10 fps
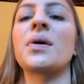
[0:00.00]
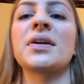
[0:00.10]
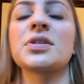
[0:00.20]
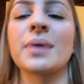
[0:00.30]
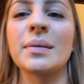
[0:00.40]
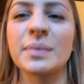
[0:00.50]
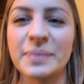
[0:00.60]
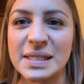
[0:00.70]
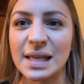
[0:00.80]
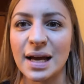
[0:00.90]
Water Spray, but
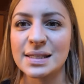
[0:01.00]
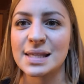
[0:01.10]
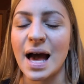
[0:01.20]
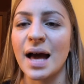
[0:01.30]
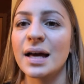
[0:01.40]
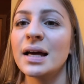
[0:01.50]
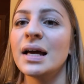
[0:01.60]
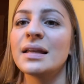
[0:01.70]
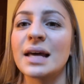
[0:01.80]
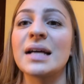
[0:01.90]
besides that,
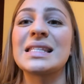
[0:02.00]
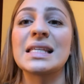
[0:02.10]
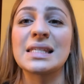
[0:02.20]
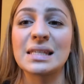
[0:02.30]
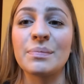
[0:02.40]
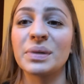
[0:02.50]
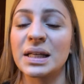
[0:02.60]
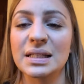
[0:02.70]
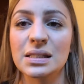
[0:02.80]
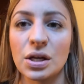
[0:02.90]
that is the
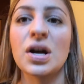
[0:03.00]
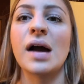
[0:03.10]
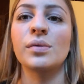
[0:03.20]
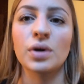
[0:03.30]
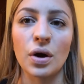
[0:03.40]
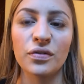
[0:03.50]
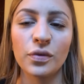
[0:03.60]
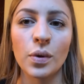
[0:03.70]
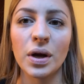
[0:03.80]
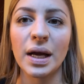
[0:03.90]
simplest look I will go
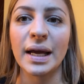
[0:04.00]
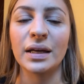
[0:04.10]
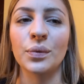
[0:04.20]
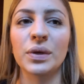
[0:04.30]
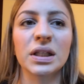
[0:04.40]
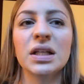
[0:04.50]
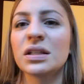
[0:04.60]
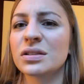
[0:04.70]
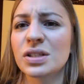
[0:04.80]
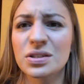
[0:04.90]
for, and it
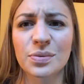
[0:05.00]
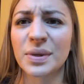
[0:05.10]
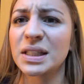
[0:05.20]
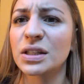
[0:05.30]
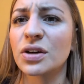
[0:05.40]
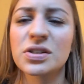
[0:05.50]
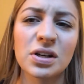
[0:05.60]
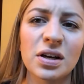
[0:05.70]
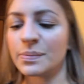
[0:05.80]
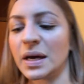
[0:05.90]
really looks
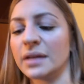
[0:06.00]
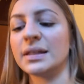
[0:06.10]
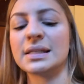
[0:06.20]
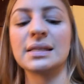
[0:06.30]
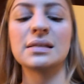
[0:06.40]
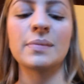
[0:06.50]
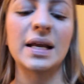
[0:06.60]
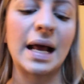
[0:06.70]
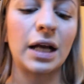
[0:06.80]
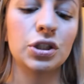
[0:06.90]
good. But this is my
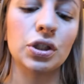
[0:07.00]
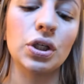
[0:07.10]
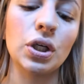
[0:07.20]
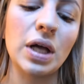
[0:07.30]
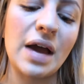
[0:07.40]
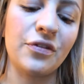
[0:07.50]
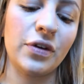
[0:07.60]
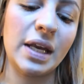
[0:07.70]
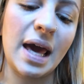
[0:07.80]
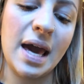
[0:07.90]
natural
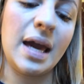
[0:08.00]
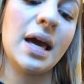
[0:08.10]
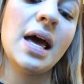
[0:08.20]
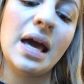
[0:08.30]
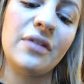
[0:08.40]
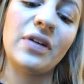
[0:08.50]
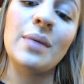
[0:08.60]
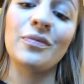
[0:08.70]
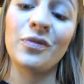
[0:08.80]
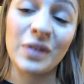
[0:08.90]
everyday if
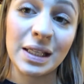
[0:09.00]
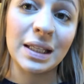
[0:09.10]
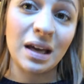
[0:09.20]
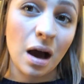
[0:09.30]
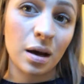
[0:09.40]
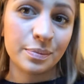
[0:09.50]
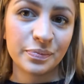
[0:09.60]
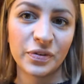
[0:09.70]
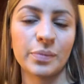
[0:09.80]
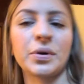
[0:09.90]
I'm feeling up
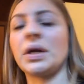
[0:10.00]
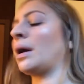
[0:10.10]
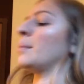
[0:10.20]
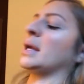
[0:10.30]
for putting on